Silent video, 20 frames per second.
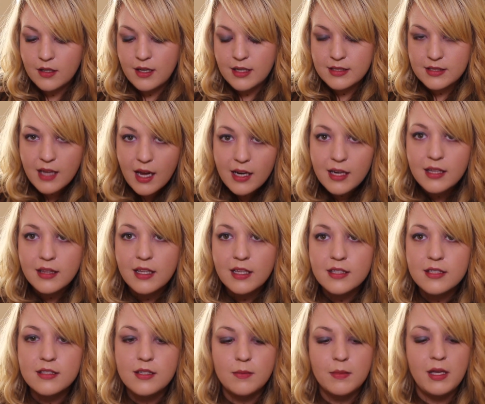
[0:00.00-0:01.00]
exciting
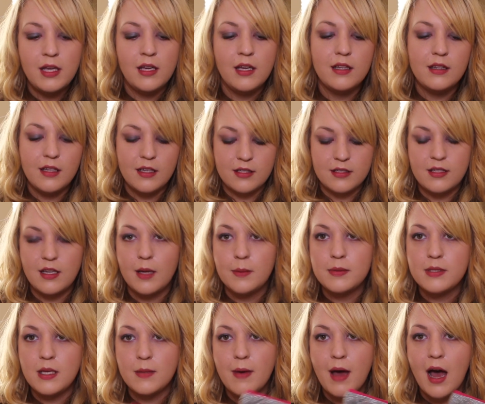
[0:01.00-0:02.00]
things to me in this
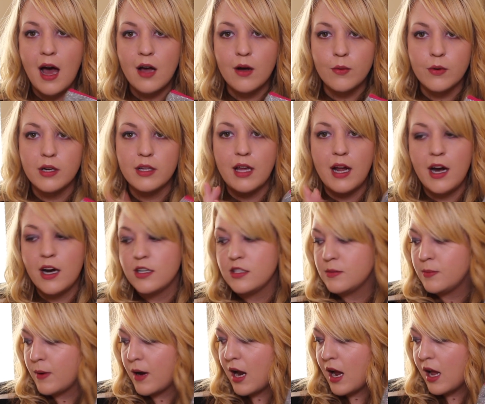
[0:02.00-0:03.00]
Ipsy bag were the
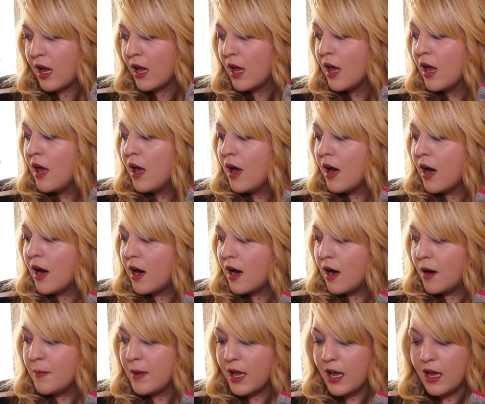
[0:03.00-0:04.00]
hairspray
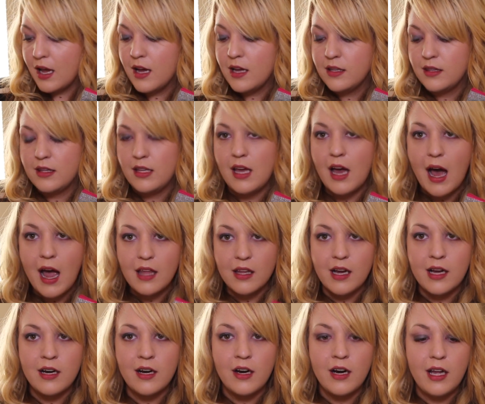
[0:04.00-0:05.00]
and the
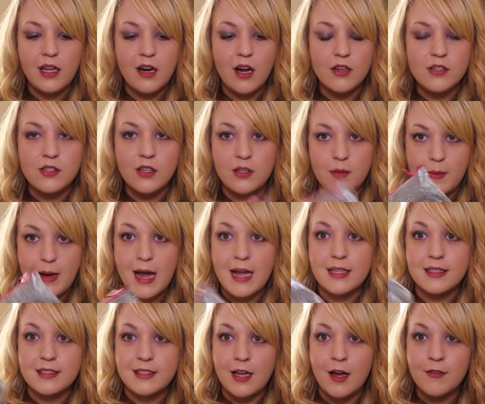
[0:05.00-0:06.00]
eyeliner, and also the
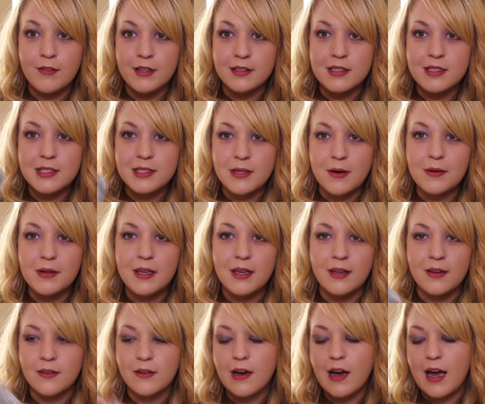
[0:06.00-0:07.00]
bag itself because it's so
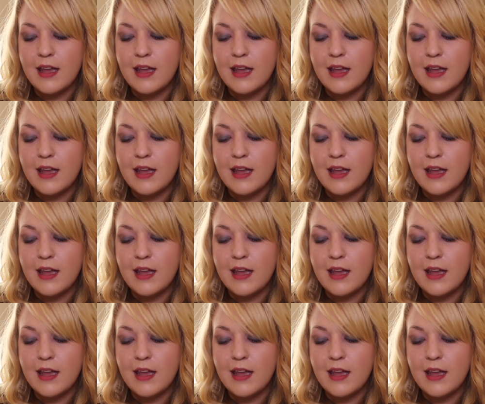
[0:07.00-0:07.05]
cute.